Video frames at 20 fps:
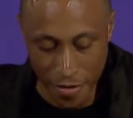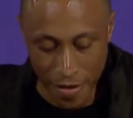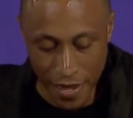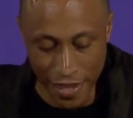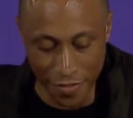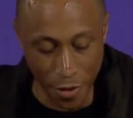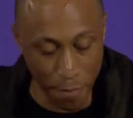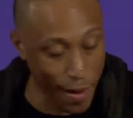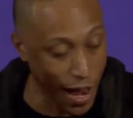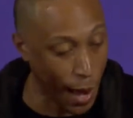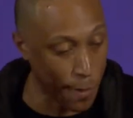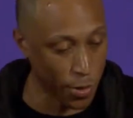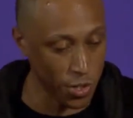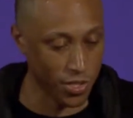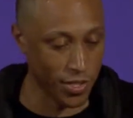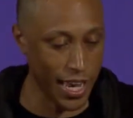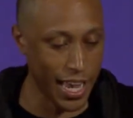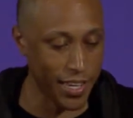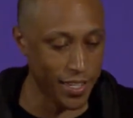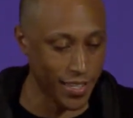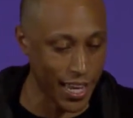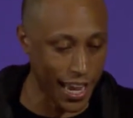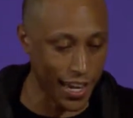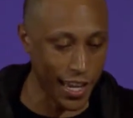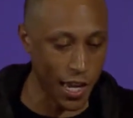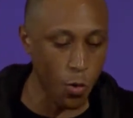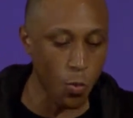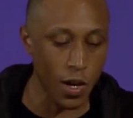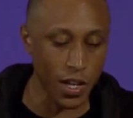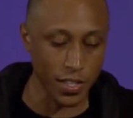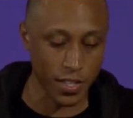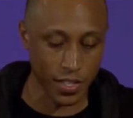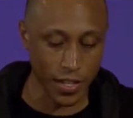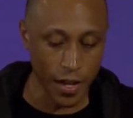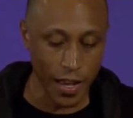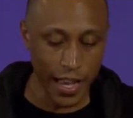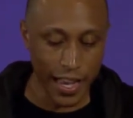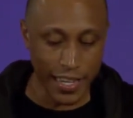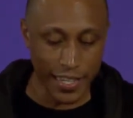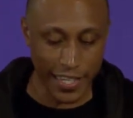And the Bible says that he was
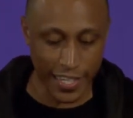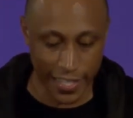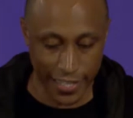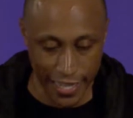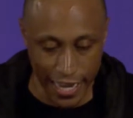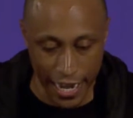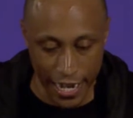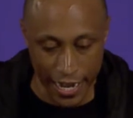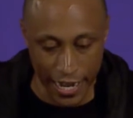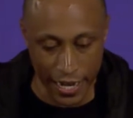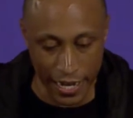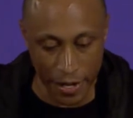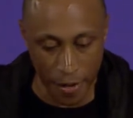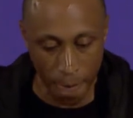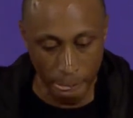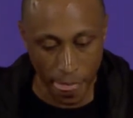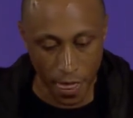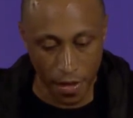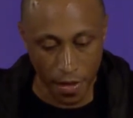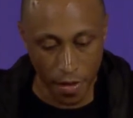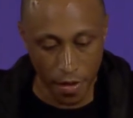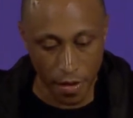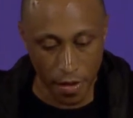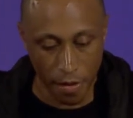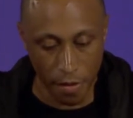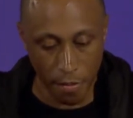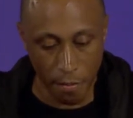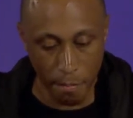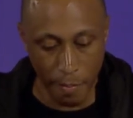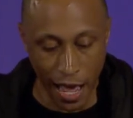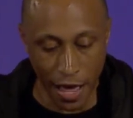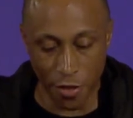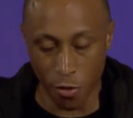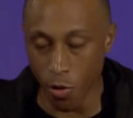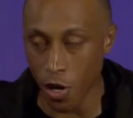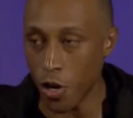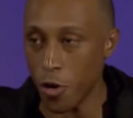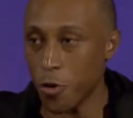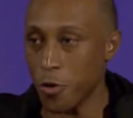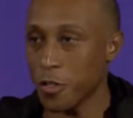sitting by the
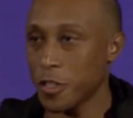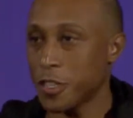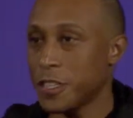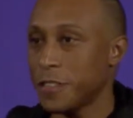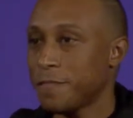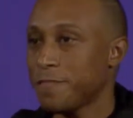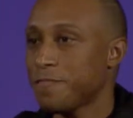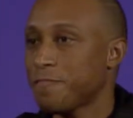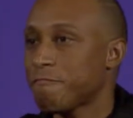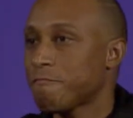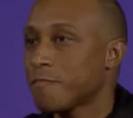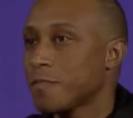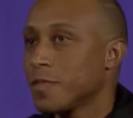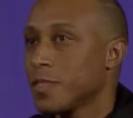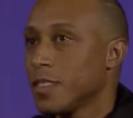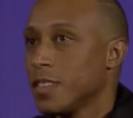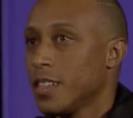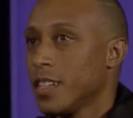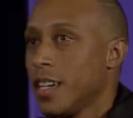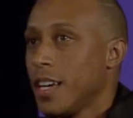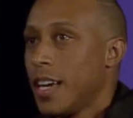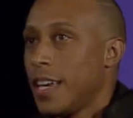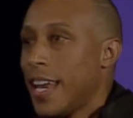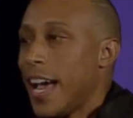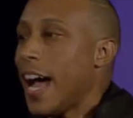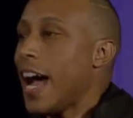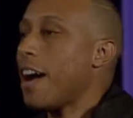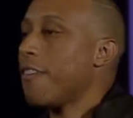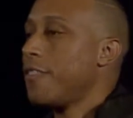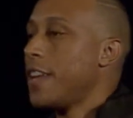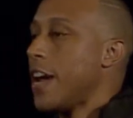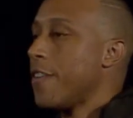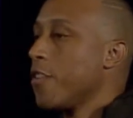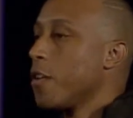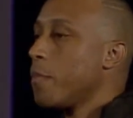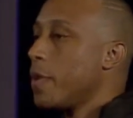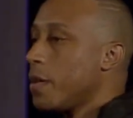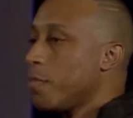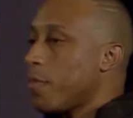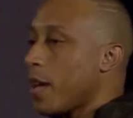road. Now, I've never
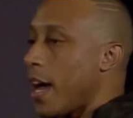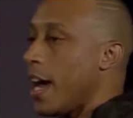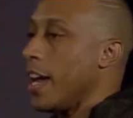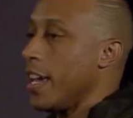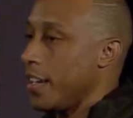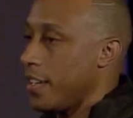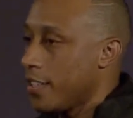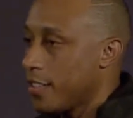been blind.